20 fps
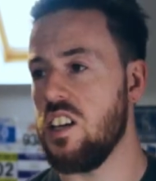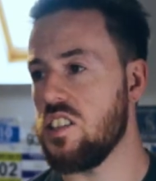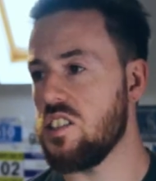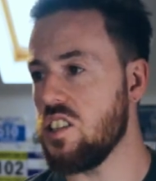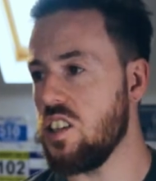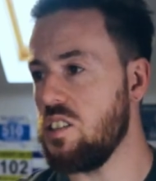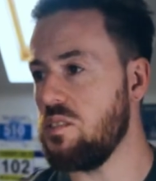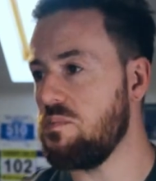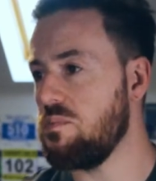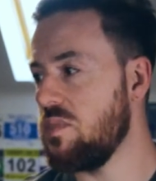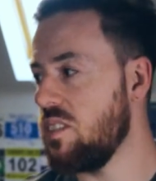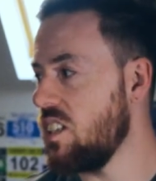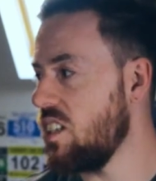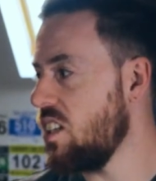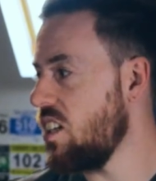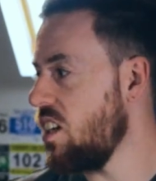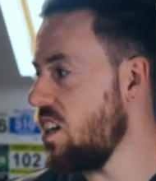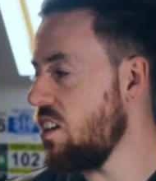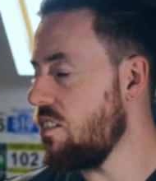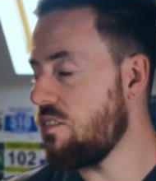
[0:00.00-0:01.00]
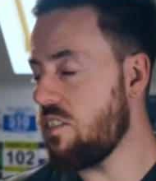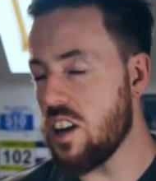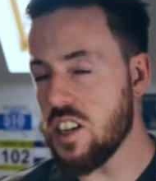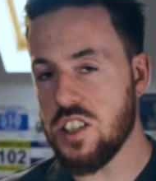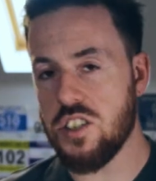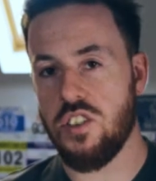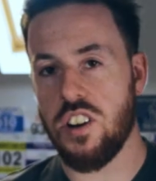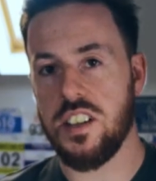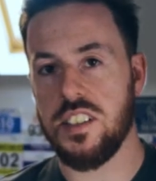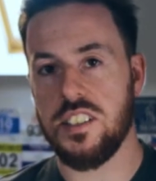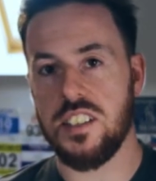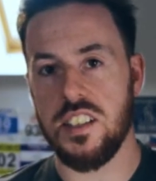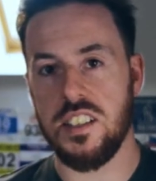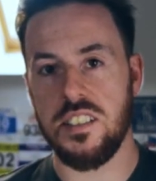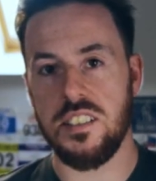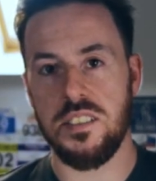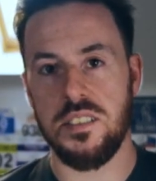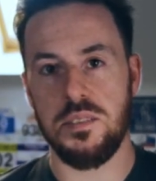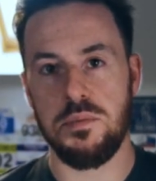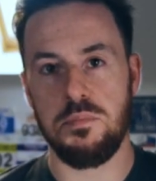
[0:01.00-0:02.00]
So,
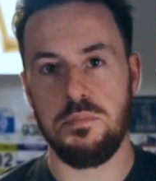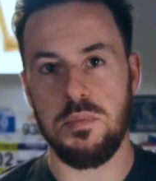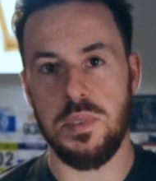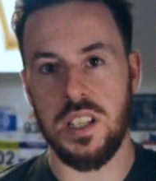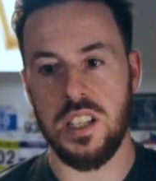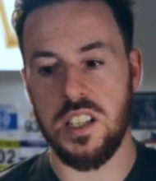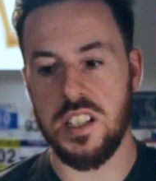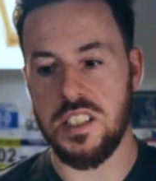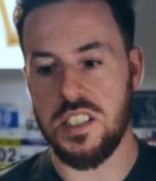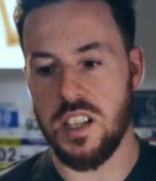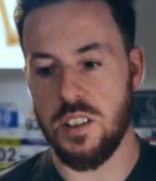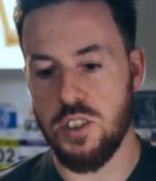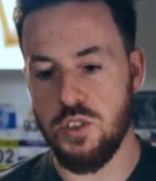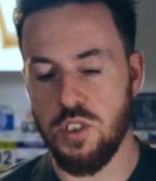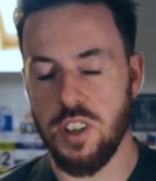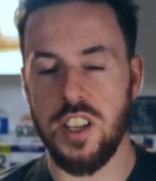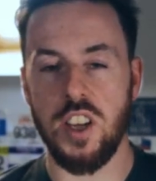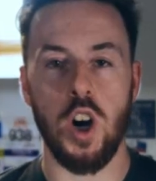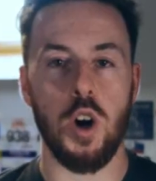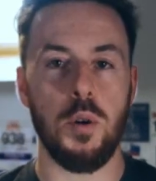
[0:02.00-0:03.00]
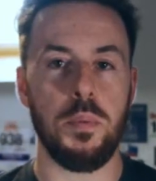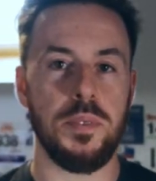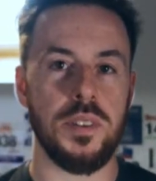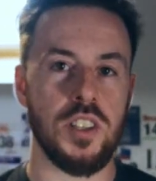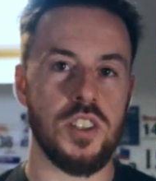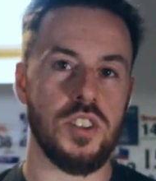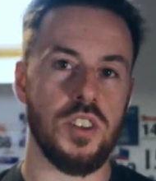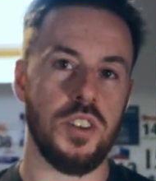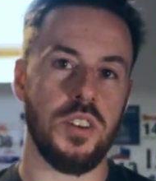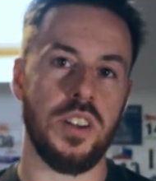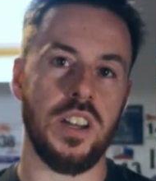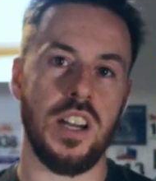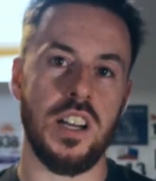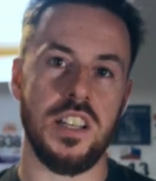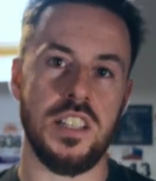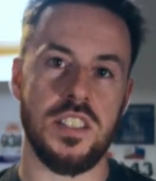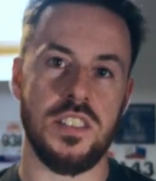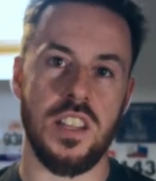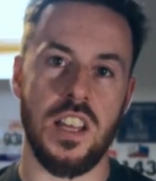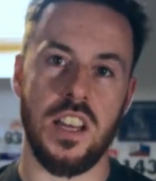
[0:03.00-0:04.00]
frustrating because I was really hoping to show you
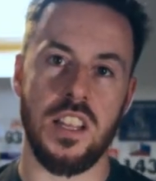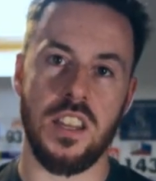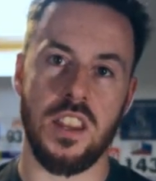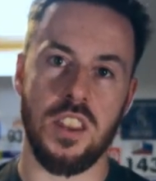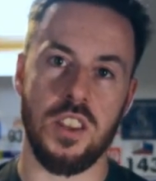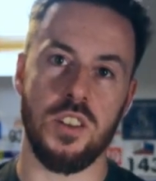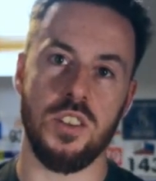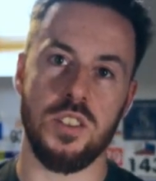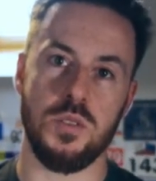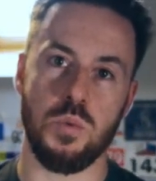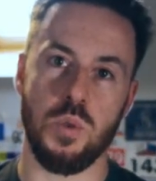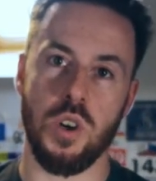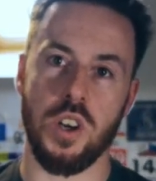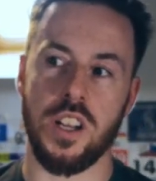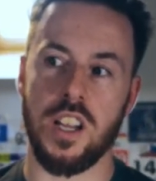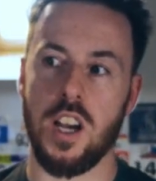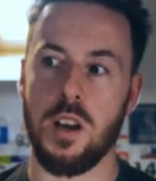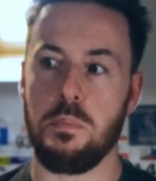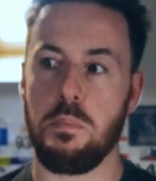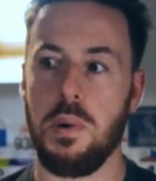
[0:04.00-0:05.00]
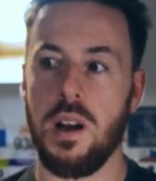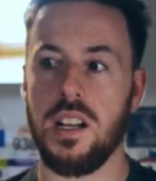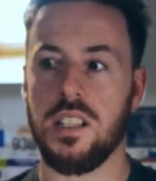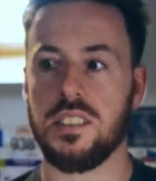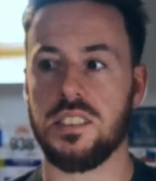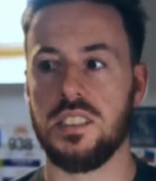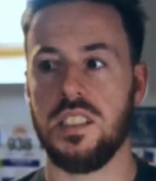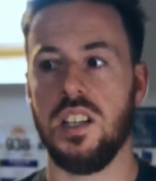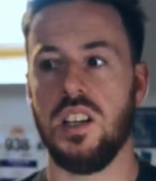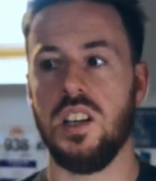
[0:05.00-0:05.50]
guys that third workout, but